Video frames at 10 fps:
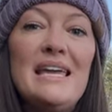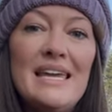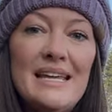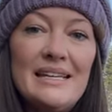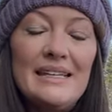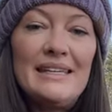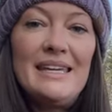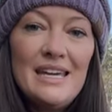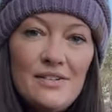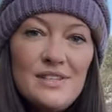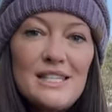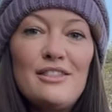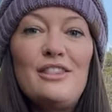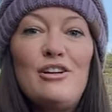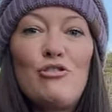it gives
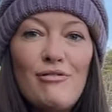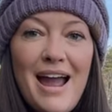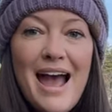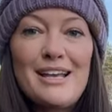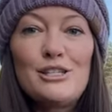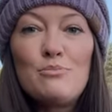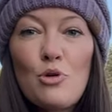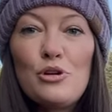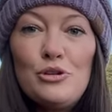the grass more